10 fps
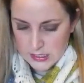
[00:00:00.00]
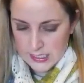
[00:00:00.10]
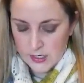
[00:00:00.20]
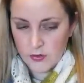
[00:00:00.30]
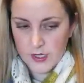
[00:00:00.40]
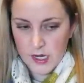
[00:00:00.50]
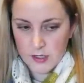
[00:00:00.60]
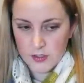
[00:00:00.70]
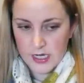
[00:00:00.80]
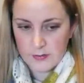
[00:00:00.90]
I know the
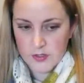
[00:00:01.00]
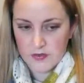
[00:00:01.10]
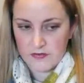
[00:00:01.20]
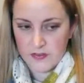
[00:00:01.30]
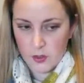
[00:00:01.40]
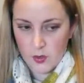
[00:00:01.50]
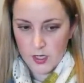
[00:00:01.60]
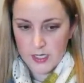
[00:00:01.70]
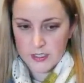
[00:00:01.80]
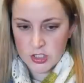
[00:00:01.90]
color names are
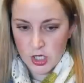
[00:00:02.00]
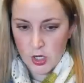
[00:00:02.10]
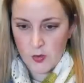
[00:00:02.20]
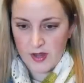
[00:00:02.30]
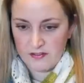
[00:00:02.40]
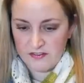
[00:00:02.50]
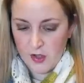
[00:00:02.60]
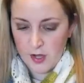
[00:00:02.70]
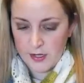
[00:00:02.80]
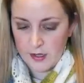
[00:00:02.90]
Flora, Doe, and
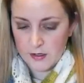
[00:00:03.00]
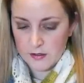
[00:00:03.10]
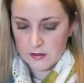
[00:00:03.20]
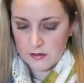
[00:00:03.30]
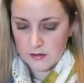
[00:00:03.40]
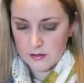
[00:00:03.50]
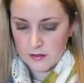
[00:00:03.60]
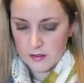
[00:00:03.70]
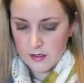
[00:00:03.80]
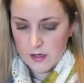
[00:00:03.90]
Fauna.
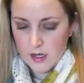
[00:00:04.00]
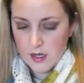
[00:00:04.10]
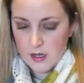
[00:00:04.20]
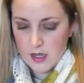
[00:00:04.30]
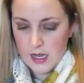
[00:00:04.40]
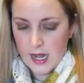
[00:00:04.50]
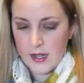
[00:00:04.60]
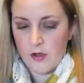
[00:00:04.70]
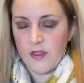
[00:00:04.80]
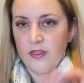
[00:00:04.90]
And I
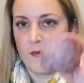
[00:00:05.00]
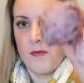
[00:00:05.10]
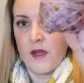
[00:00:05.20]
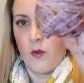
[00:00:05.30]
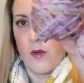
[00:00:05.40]
know that the middle